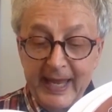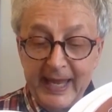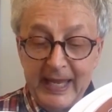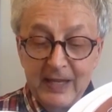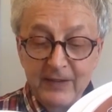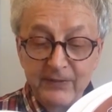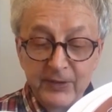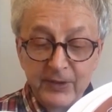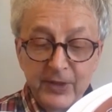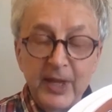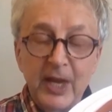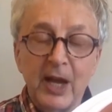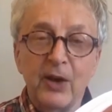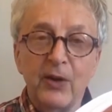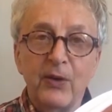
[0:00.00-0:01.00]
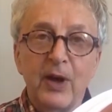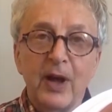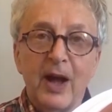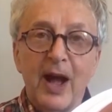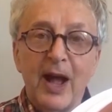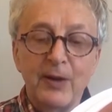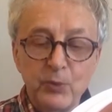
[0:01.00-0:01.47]
even though
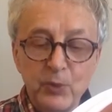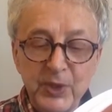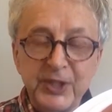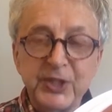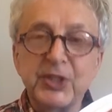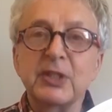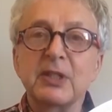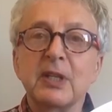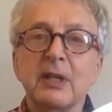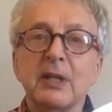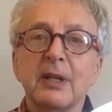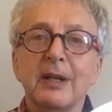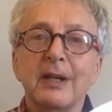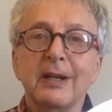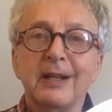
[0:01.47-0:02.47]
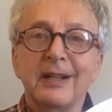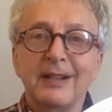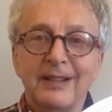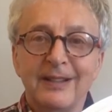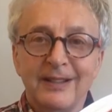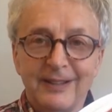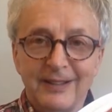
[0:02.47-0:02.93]
I risked
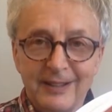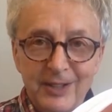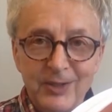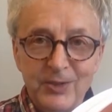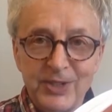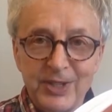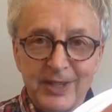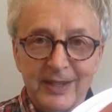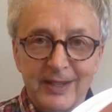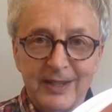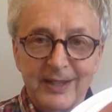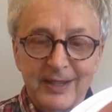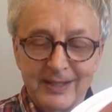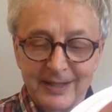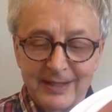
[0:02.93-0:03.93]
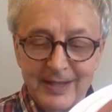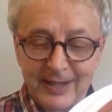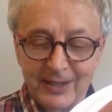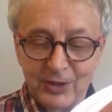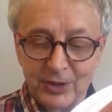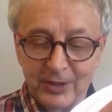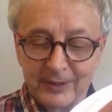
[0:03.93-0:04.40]
losing his
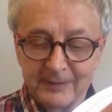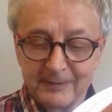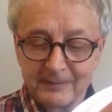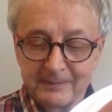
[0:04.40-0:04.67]
attention.